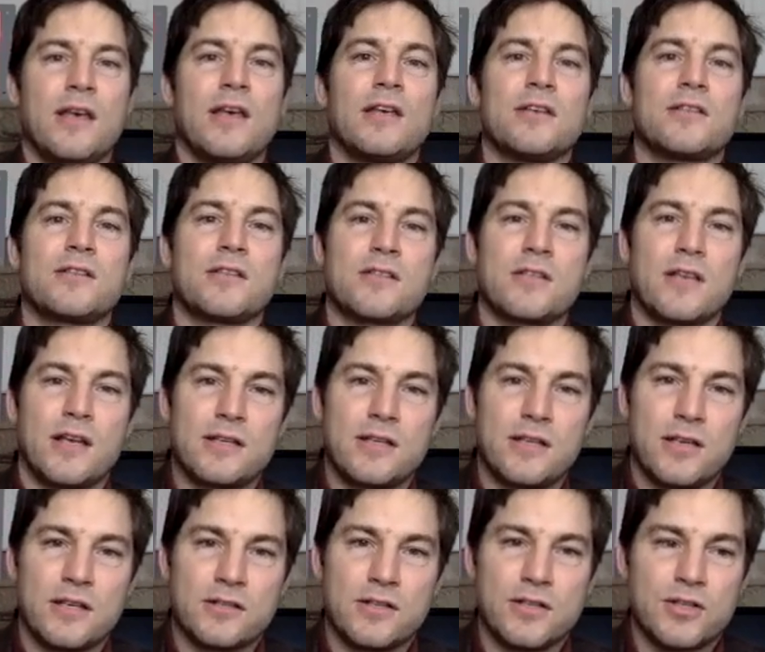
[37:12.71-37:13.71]
is this
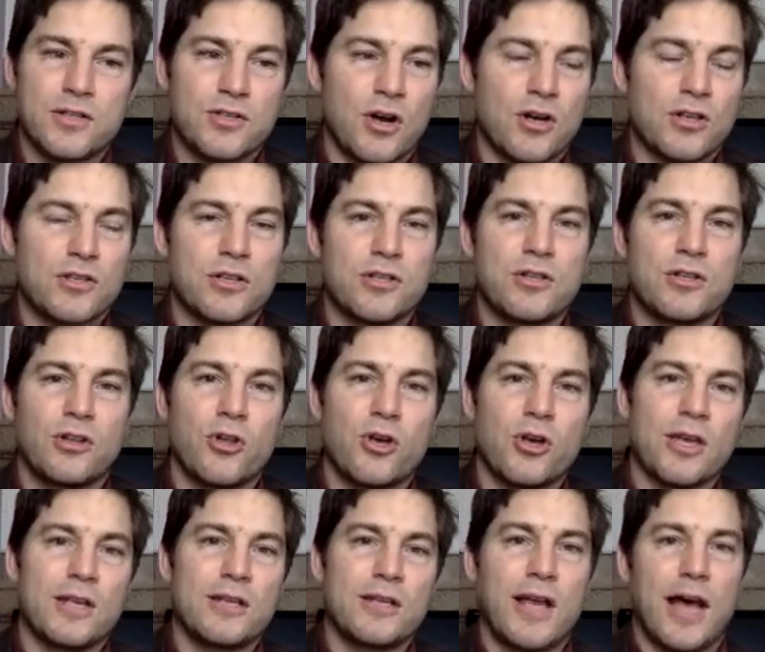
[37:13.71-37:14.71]
idea to start to
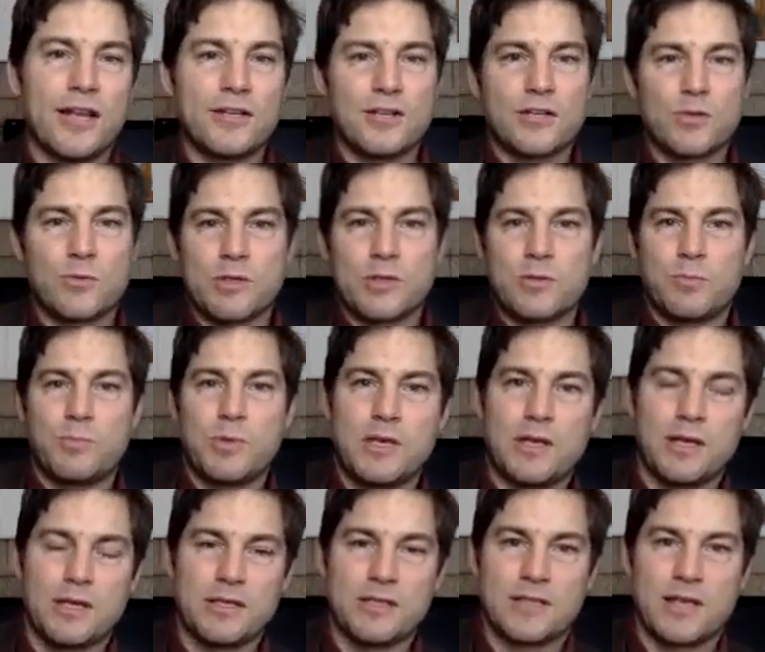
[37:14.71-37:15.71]
look at not just what's
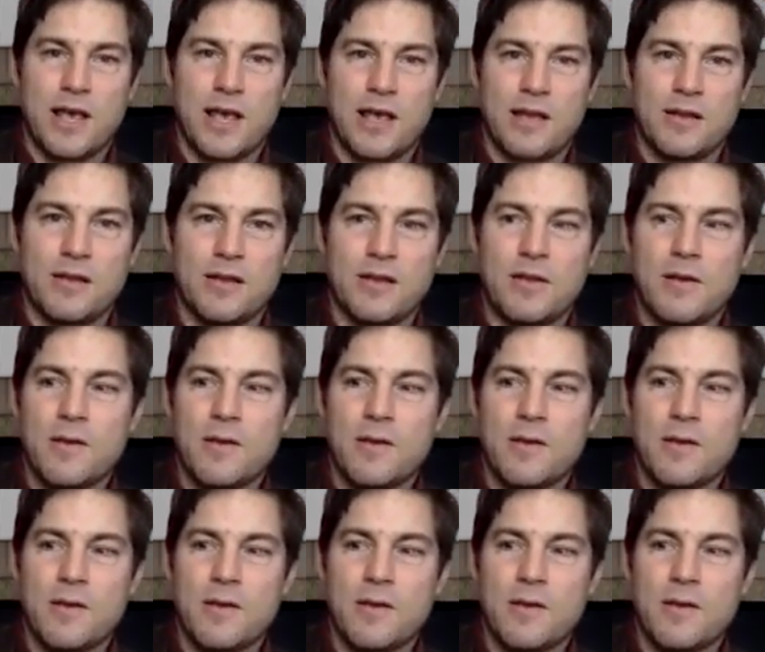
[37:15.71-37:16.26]
being said,